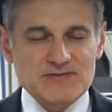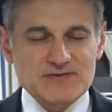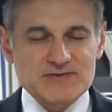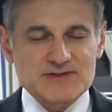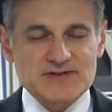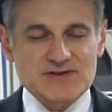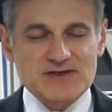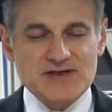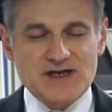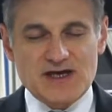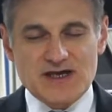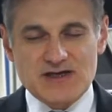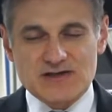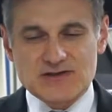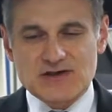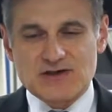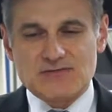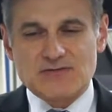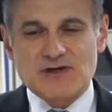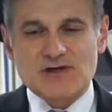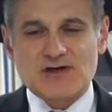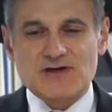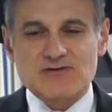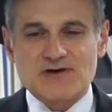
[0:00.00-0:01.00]
It should say Ein
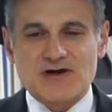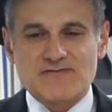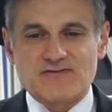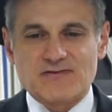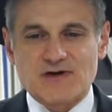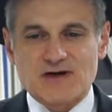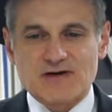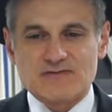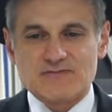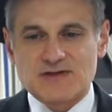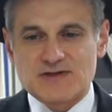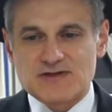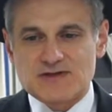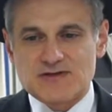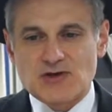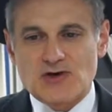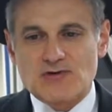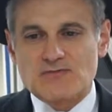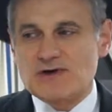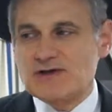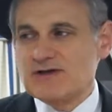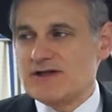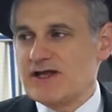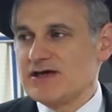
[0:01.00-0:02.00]
Kameicha Avraham. There's no
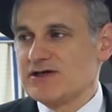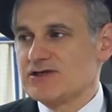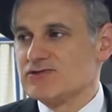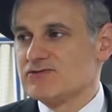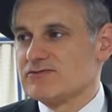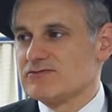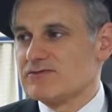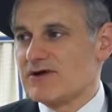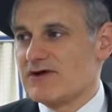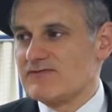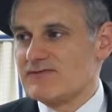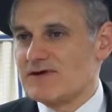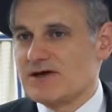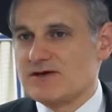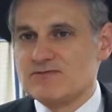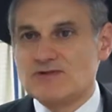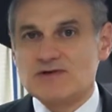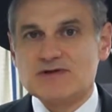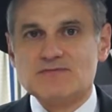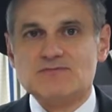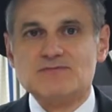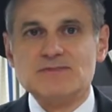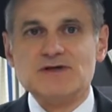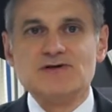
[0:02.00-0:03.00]
one like you, Avraham.
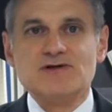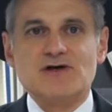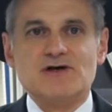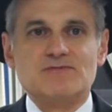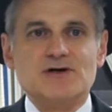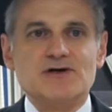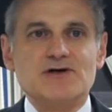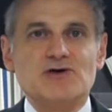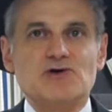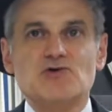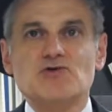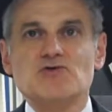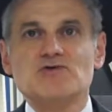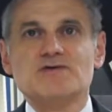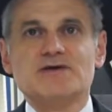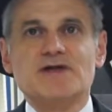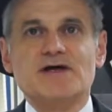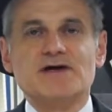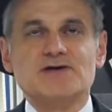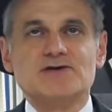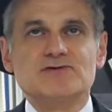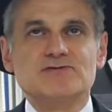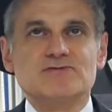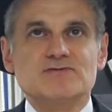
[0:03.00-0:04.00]
What the Micha Meicha? Who's
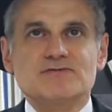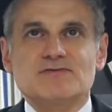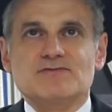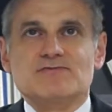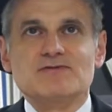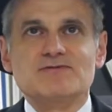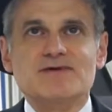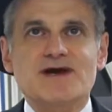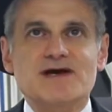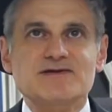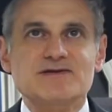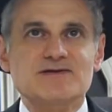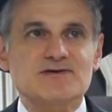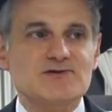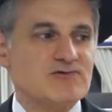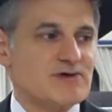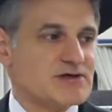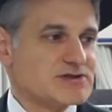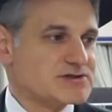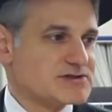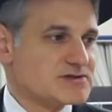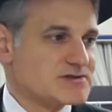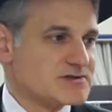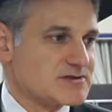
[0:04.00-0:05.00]
like you? What are we asking
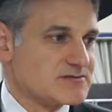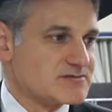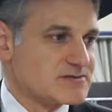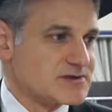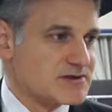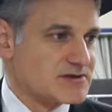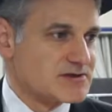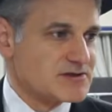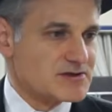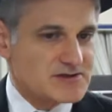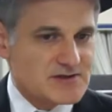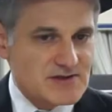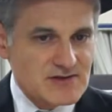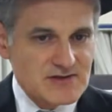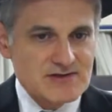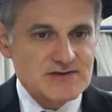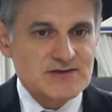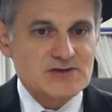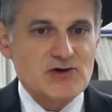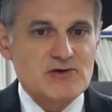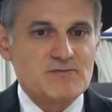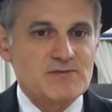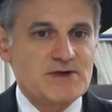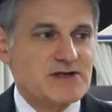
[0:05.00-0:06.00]
questions over here? There is
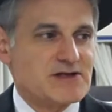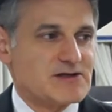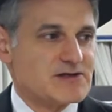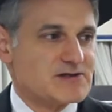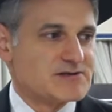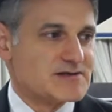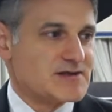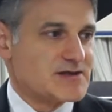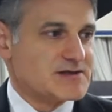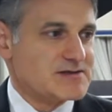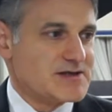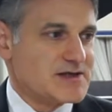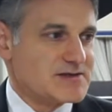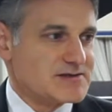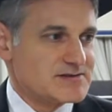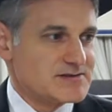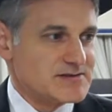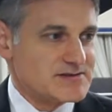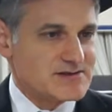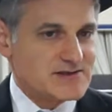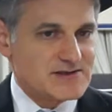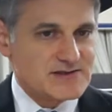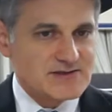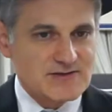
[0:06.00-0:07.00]
nobody. It's not
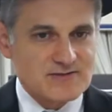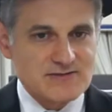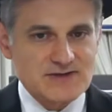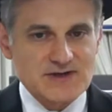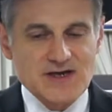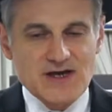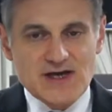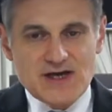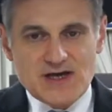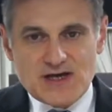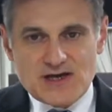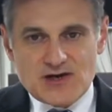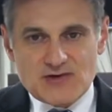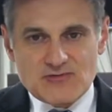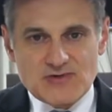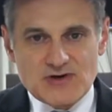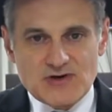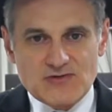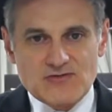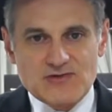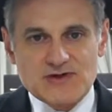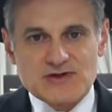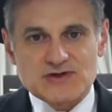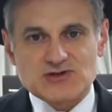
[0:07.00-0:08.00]
somebody.
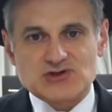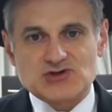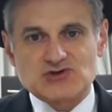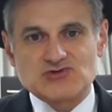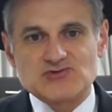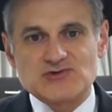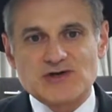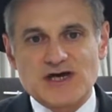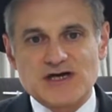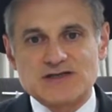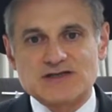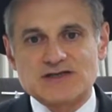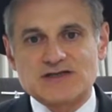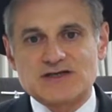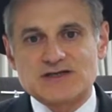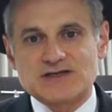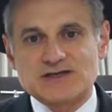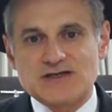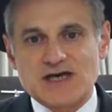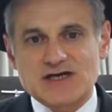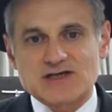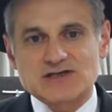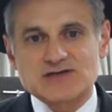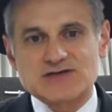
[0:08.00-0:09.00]
We're creating
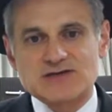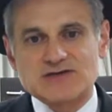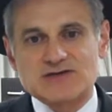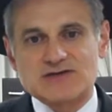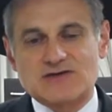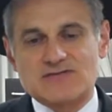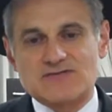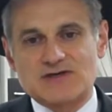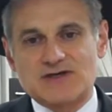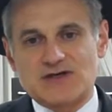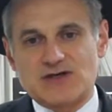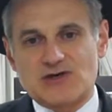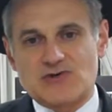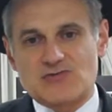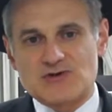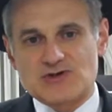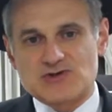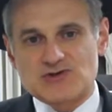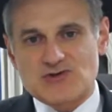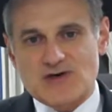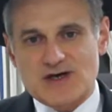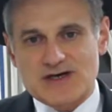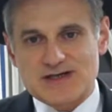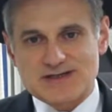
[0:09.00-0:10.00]
connections over here. We're
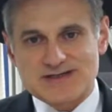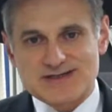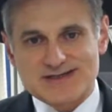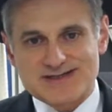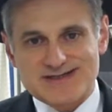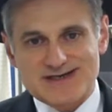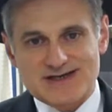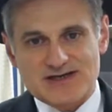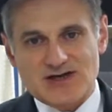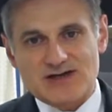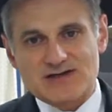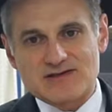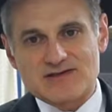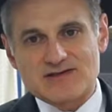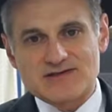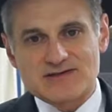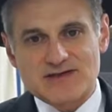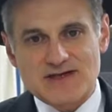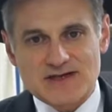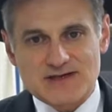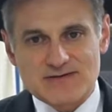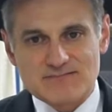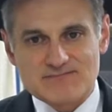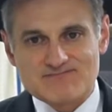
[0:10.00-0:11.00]
trying to get on the
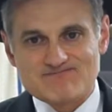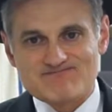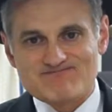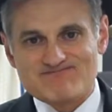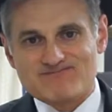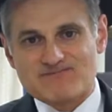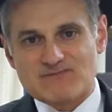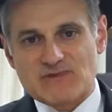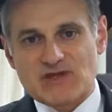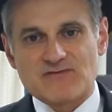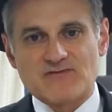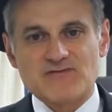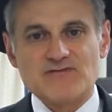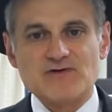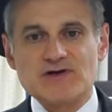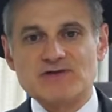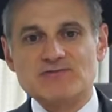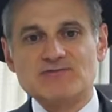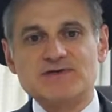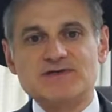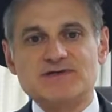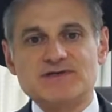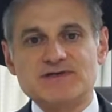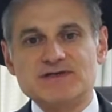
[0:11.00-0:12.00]
same
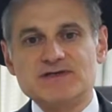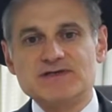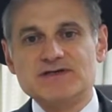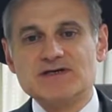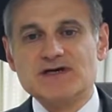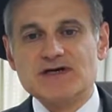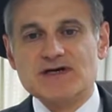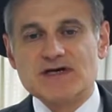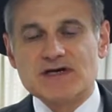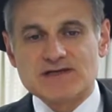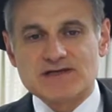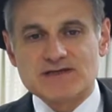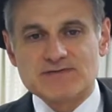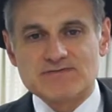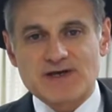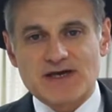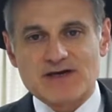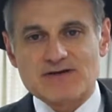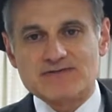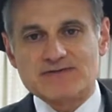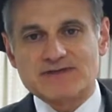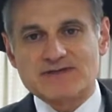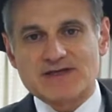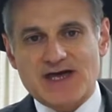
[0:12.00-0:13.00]
frequency to be
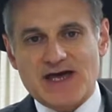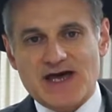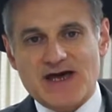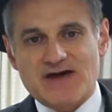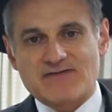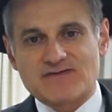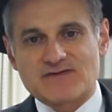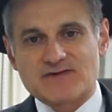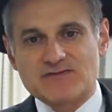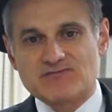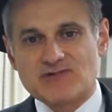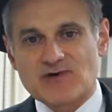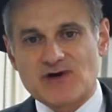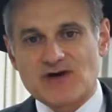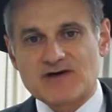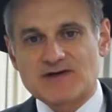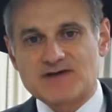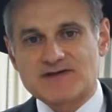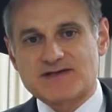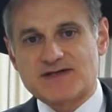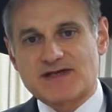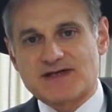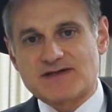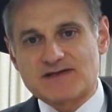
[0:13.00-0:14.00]
able to have the
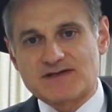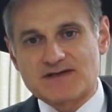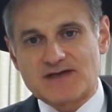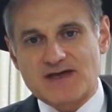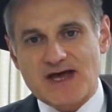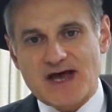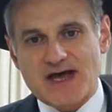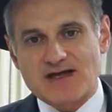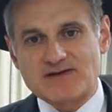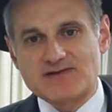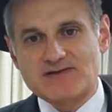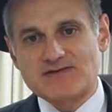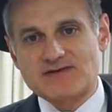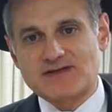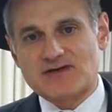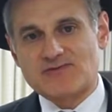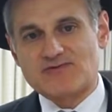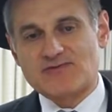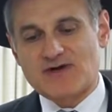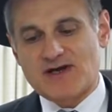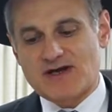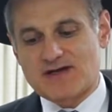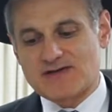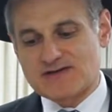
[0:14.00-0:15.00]
brachas and the answers that
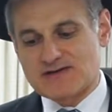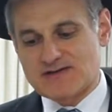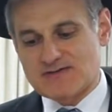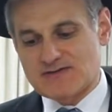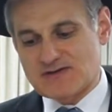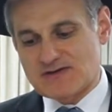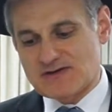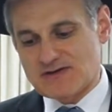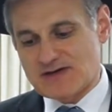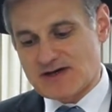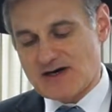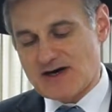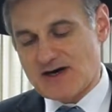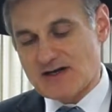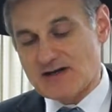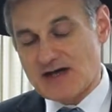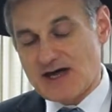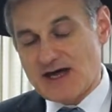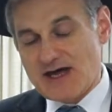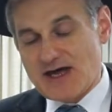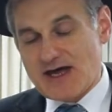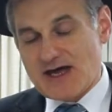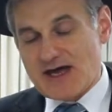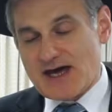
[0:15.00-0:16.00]
we're about.
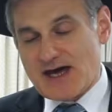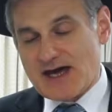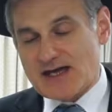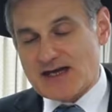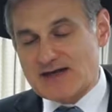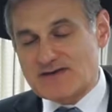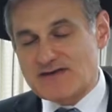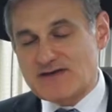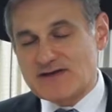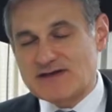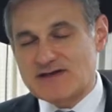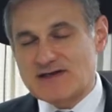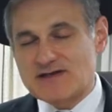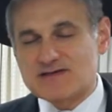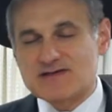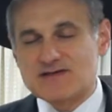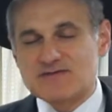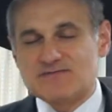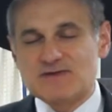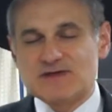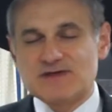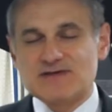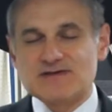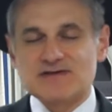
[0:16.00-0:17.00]
And I think that's the
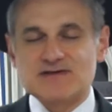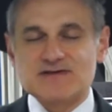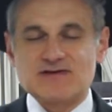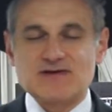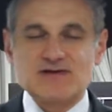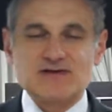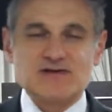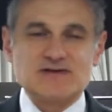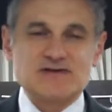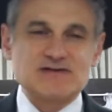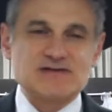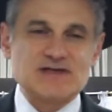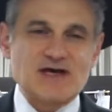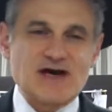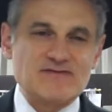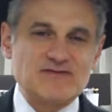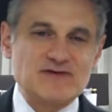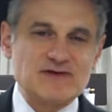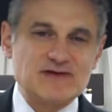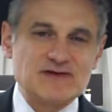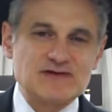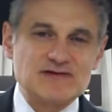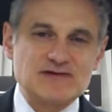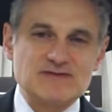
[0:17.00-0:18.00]
biggest side in
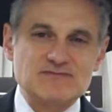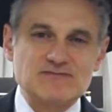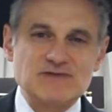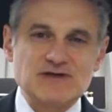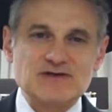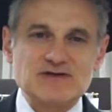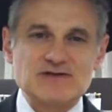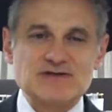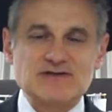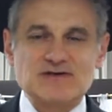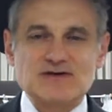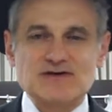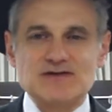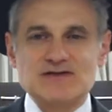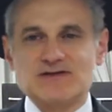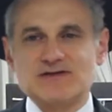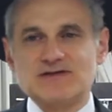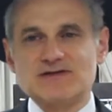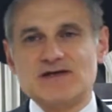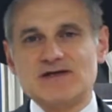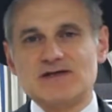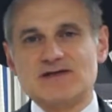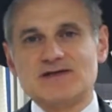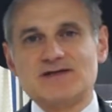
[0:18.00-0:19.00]
davening. It's the biggest side
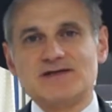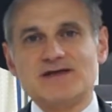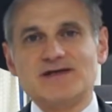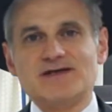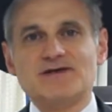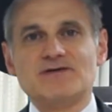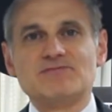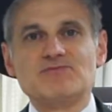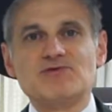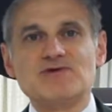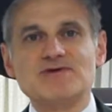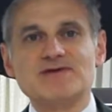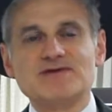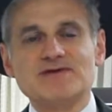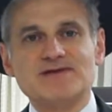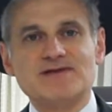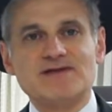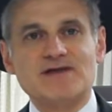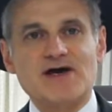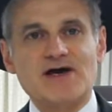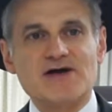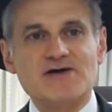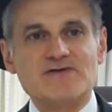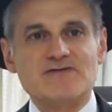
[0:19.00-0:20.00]
in a person's
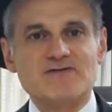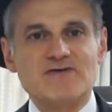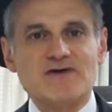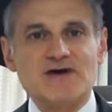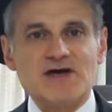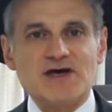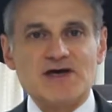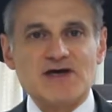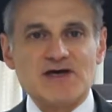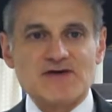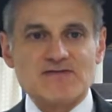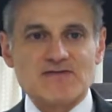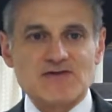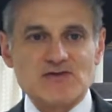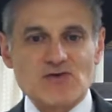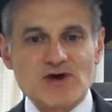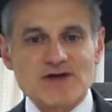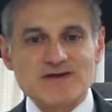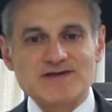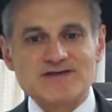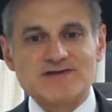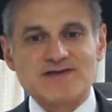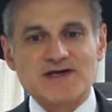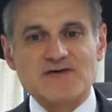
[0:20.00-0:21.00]
life. If you're
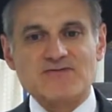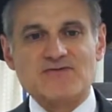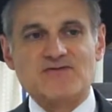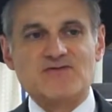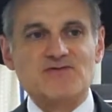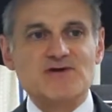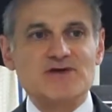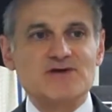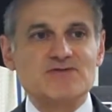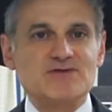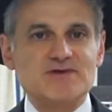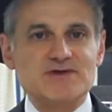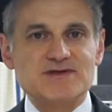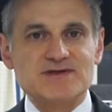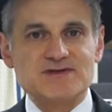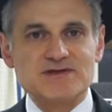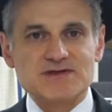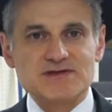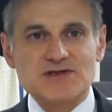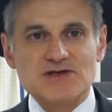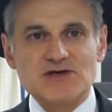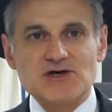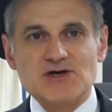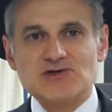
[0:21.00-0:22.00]
on the same
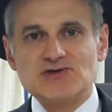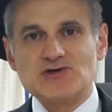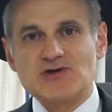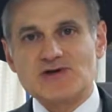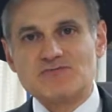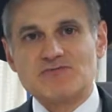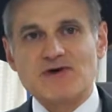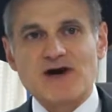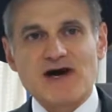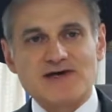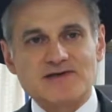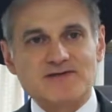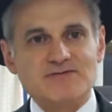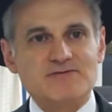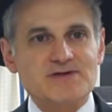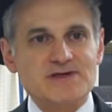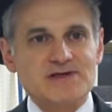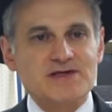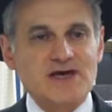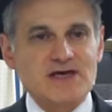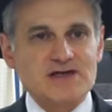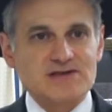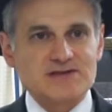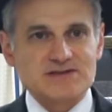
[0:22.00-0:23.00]
frequency, you can possibly
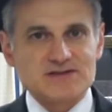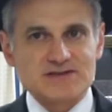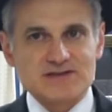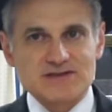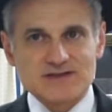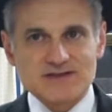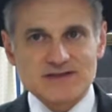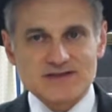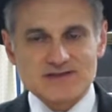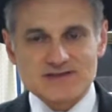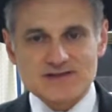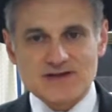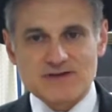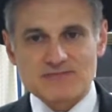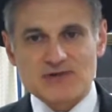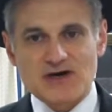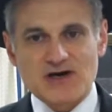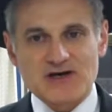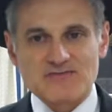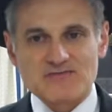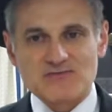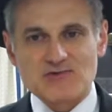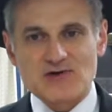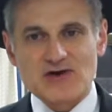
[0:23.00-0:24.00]
get some
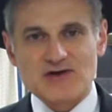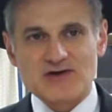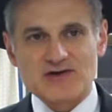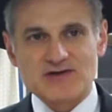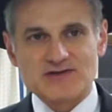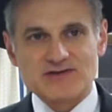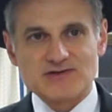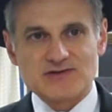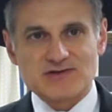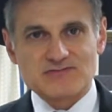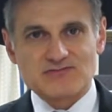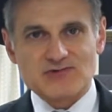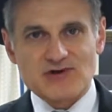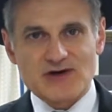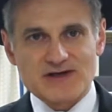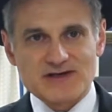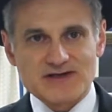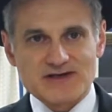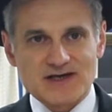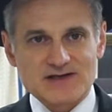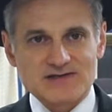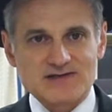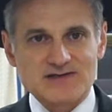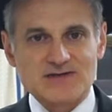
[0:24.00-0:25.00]
kind of brachas. You can
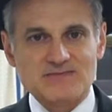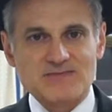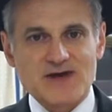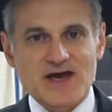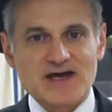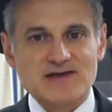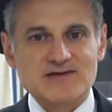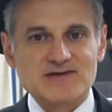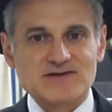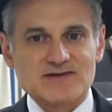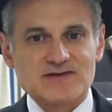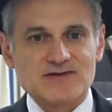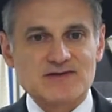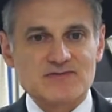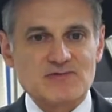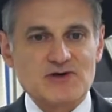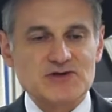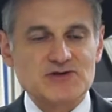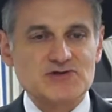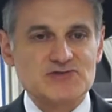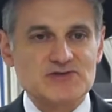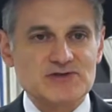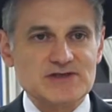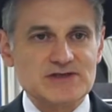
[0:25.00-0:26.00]
probably get some answers of
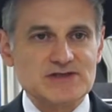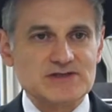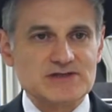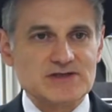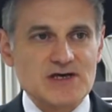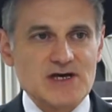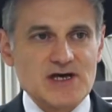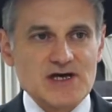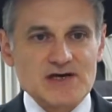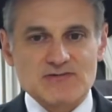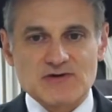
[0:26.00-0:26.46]
what you need.